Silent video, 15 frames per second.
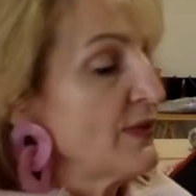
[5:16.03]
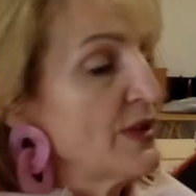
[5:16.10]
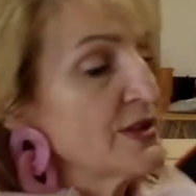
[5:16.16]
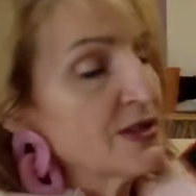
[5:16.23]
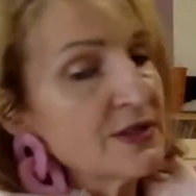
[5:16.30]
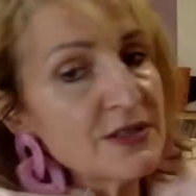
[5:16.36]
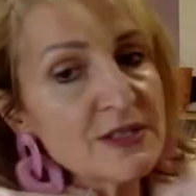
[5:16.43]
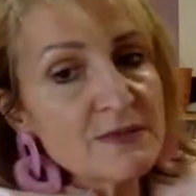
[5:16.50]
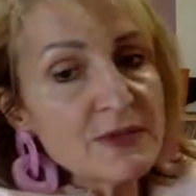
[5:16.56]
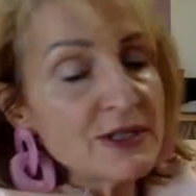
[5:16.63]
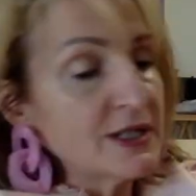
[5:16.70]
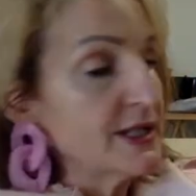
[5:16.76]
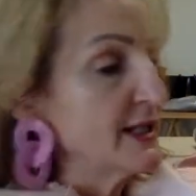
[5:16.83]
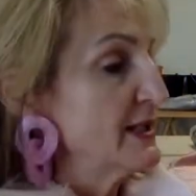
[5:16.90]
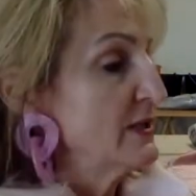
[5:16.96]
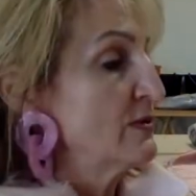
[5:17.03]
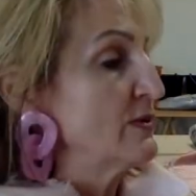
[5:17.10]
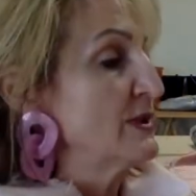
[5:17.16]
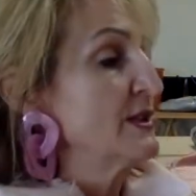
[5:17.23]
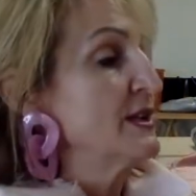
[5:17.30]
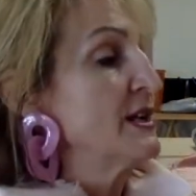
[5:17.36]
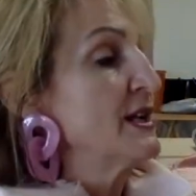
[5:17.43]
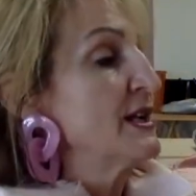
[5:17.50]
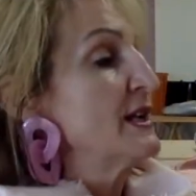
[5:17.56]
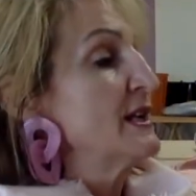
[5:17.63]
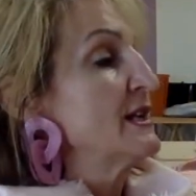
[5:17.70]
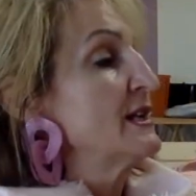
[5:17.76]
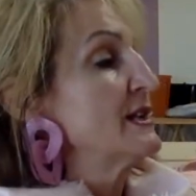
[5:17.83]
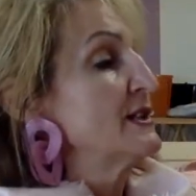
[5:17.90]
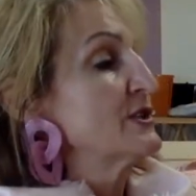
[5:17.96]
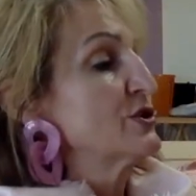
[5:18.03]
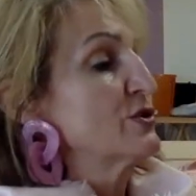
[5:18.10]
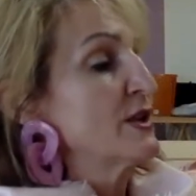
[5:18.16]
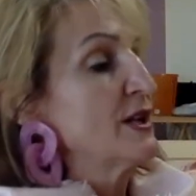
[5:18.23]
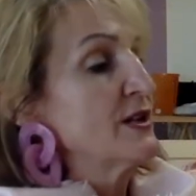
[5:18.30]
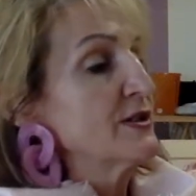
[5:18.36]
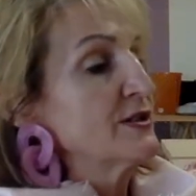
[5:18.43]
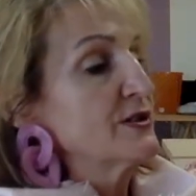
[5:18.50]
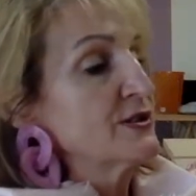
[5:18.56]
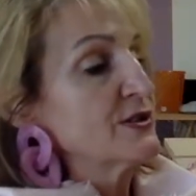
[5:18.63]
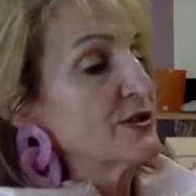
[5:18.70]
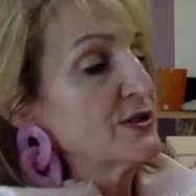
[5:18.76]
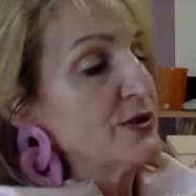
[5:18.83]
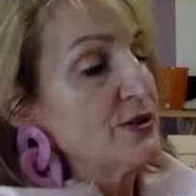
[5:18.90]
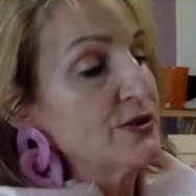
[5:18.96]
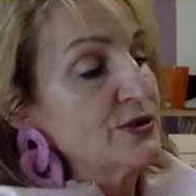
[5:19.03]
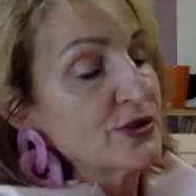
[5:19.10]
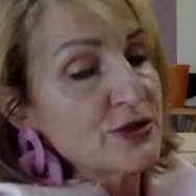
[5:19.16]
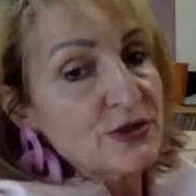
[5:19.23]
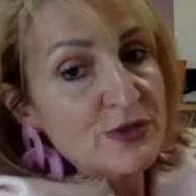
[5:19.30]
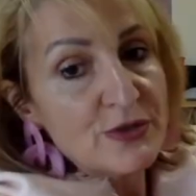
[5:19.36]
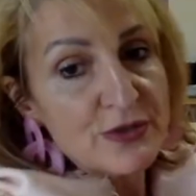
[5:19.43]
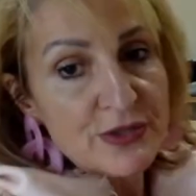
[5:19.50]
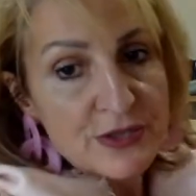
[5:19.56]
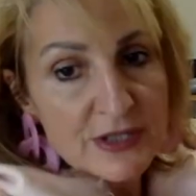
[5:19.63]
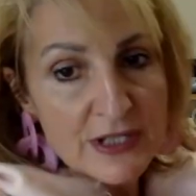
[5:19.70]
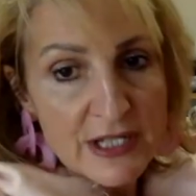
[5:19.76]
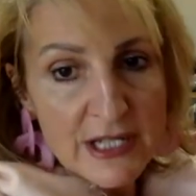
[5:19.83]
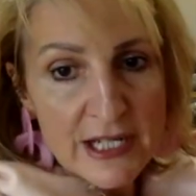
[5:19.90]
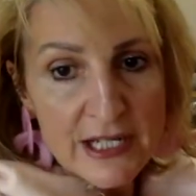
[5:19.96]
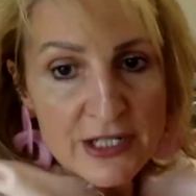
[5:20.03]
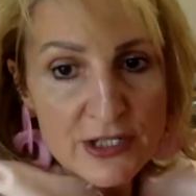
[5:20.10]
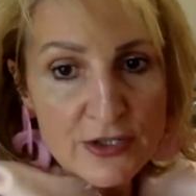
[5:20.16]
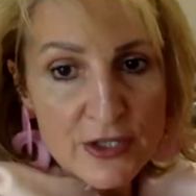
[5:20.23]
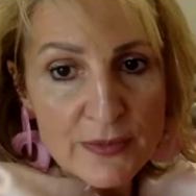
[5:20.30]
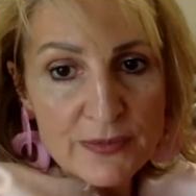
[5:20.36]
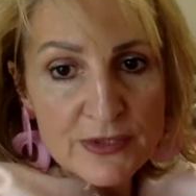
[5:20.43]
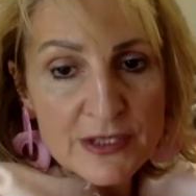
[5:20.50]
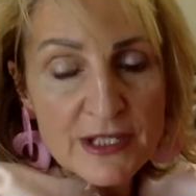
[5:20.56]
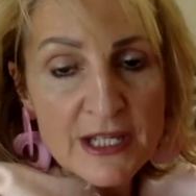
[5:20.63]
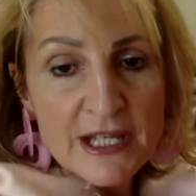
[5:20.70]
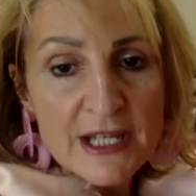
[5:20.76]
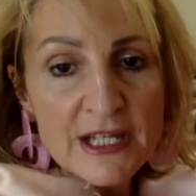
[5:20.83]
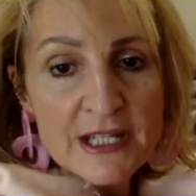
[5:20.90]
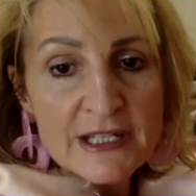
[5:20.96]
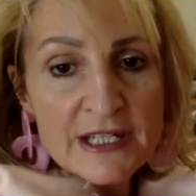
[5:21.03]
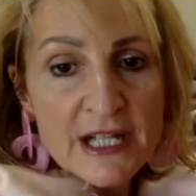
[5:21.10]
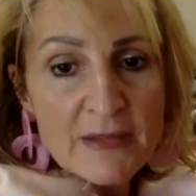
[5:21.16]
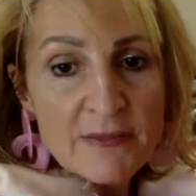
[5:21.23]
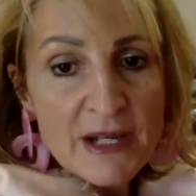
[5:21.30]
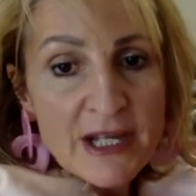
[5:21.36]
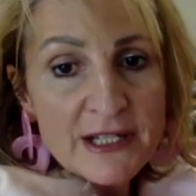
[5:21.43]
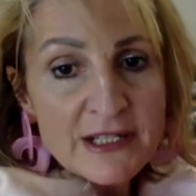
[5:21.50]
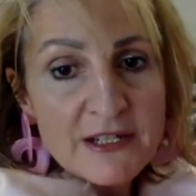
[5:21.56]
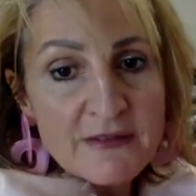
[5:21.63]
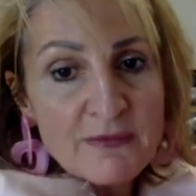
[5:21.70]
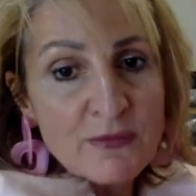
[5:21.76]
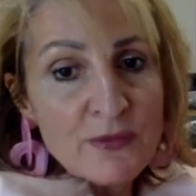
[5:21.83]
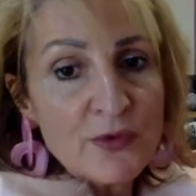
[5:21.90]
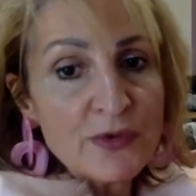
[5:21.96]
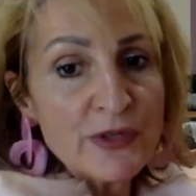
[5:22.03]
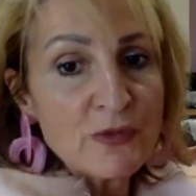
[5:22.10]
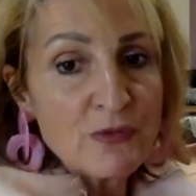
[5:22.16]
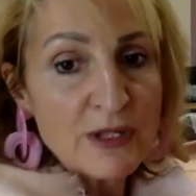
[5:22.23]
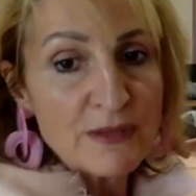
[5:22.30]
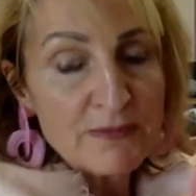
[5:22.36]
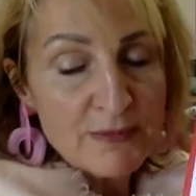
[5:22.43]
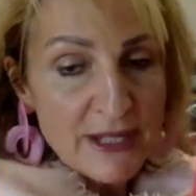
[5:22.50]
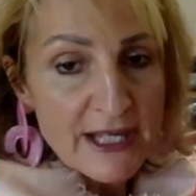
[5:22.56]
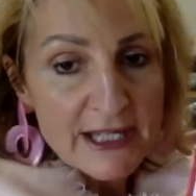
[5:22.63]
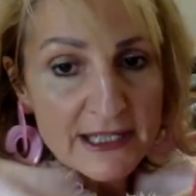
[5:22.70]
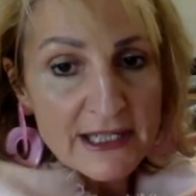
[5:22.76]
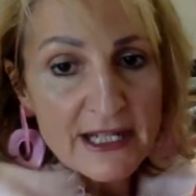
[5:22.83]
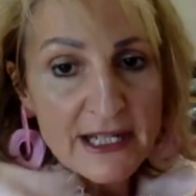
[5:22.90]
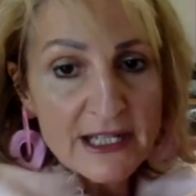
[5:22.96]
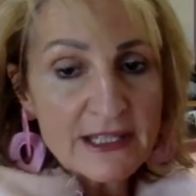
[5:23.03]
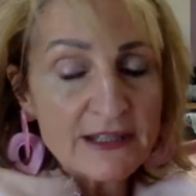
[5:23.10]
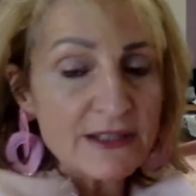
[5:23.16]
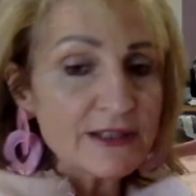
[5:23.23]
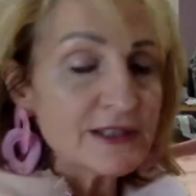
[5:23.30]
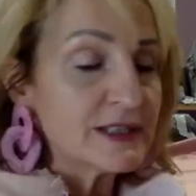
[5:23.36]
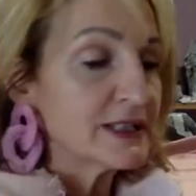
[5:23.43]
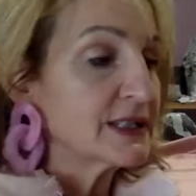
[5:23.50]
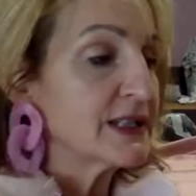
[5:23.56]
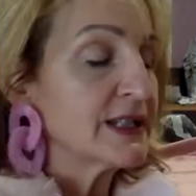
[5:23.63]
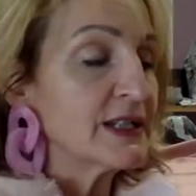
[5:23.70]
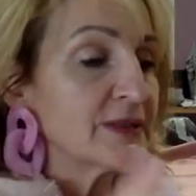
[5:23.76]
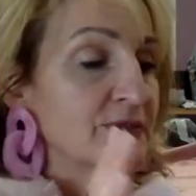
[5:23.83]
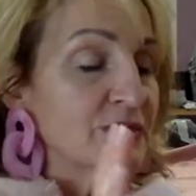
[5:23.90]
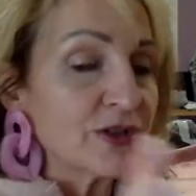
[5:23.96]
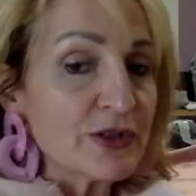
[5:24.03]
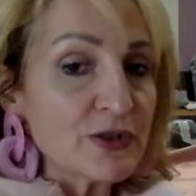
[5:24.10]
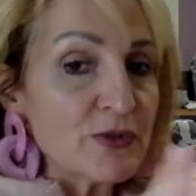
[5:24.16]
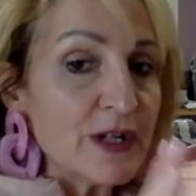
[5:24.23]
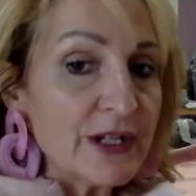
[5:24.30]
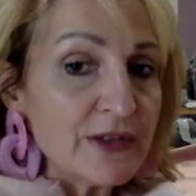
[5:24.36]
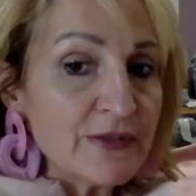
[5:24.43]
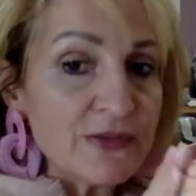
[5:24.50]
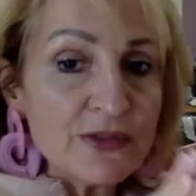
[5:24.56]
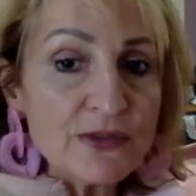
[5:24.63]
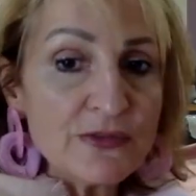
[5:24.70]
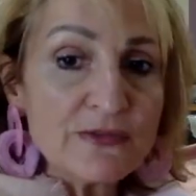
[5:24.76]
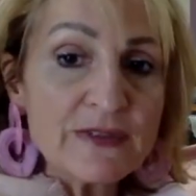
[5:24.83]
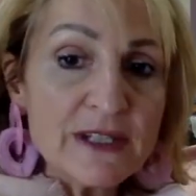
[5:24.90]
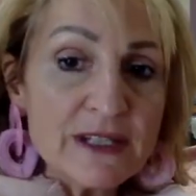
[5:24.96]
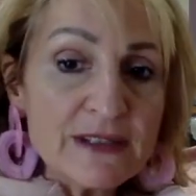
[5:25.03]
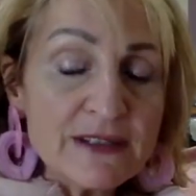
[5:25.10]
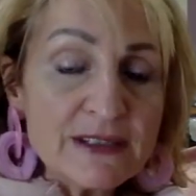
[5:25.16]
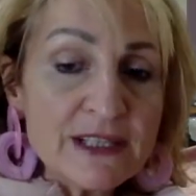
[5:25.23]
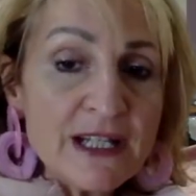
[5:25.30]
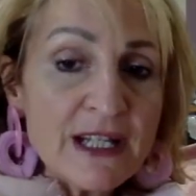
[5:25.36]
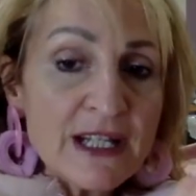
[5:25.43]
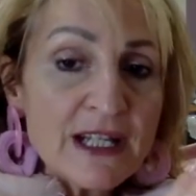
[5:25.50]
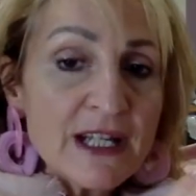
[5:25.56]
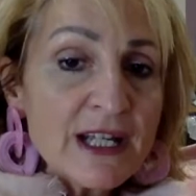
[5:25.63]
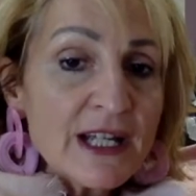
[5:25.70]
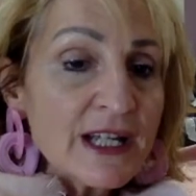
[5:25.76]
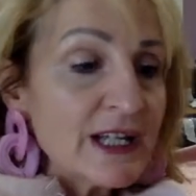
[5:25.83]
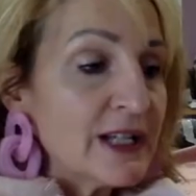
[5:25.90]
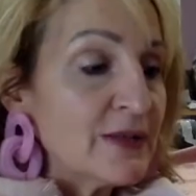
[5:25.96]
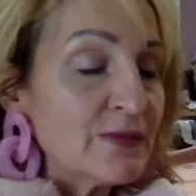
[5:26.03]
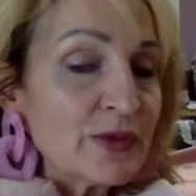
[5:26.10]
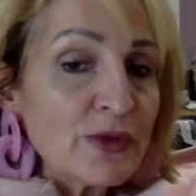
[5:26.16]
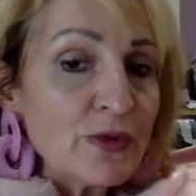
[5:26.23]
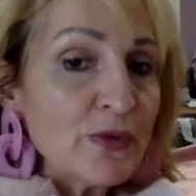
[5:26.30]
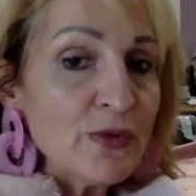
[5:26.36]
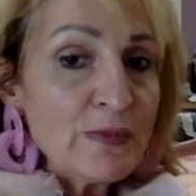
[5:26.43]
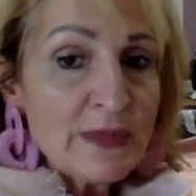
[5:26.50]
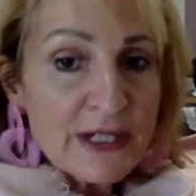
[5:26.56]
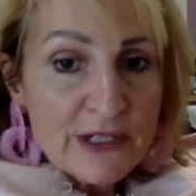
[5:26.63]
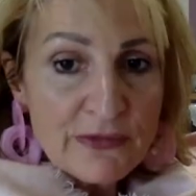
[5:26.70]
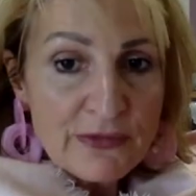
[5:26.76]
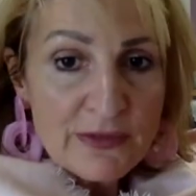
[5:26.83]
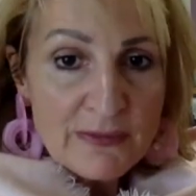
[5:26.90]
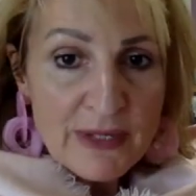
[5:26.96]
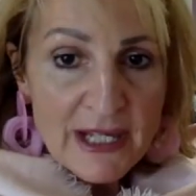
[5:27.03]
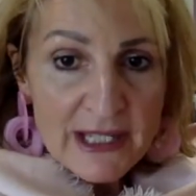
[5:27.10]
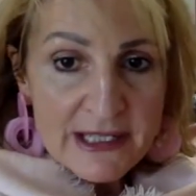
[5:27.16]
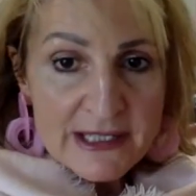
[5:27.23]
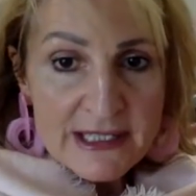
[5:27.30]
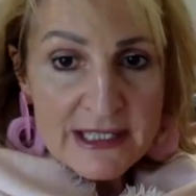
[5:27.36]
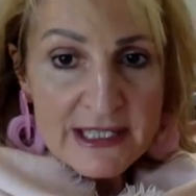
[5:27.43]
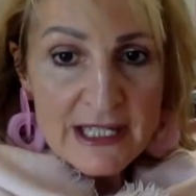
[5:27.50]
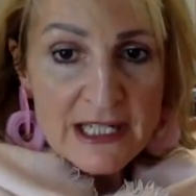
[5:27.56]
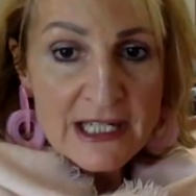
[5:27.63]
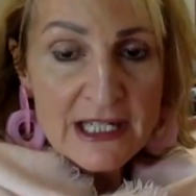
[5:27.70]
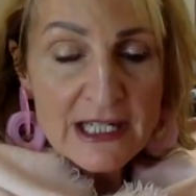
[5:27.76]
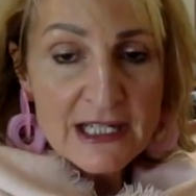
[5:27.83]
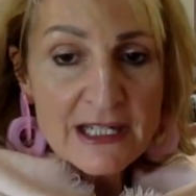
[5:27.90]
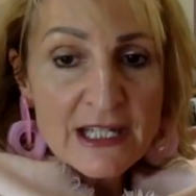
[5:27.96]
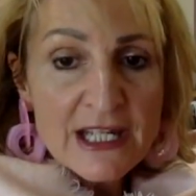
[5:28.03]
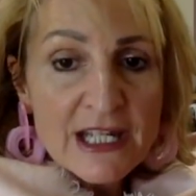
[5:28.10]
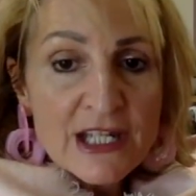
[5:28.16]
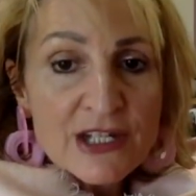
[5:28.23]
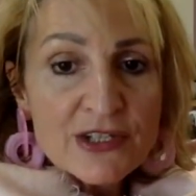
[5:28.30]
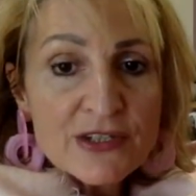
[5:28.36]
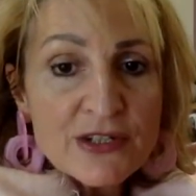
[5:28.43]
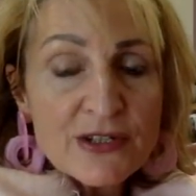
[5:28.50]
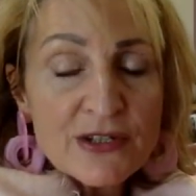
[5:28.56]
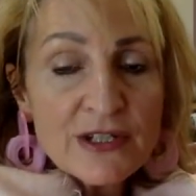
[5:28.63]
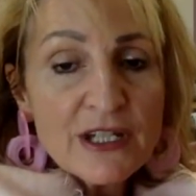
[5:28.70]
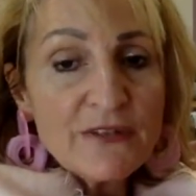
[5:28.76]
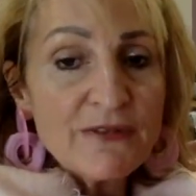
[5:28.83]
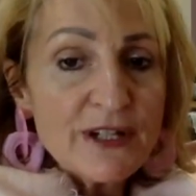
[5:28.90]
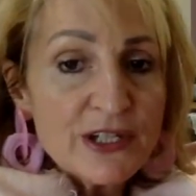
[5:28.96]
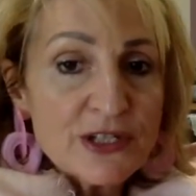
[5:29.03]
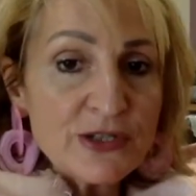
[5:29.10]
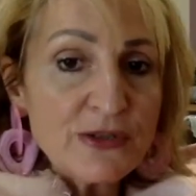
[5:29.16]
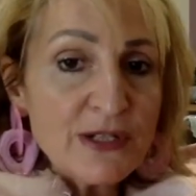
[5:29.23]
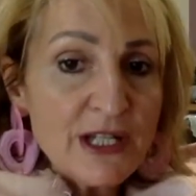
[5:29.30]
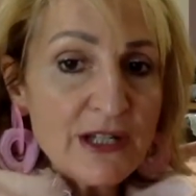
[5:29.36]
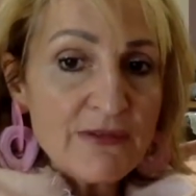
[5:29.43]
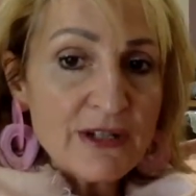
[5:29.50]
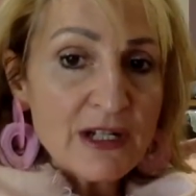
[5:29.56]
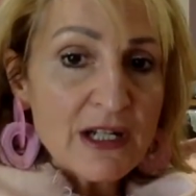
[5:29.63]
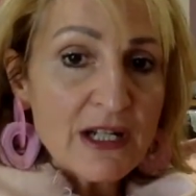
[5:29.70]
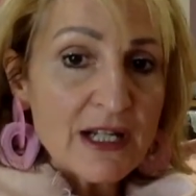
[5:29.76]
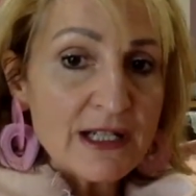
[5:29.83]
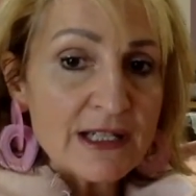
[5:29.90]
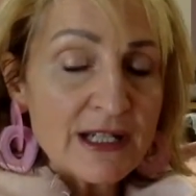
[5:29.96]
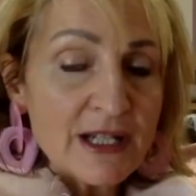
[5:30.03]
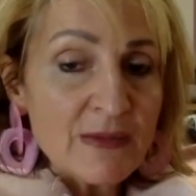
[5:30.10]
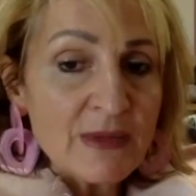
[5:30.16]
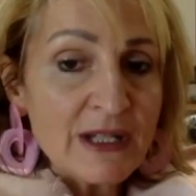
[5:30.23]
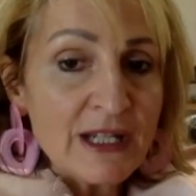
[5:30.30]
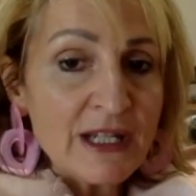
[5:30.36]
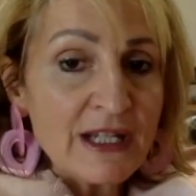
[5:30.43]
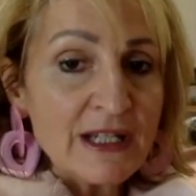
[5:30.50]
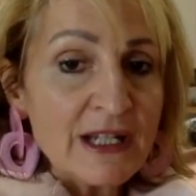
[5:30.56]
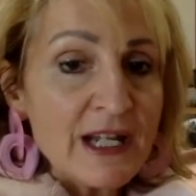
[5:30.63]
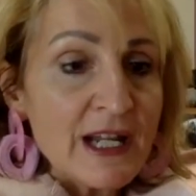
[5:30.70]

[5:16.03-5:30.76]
So this particular one is trousers, skirts, shirts and tops. Now I might have more than one pack like this, so I've got quite a few files with all my different patterns in here. So if I do have a client coming in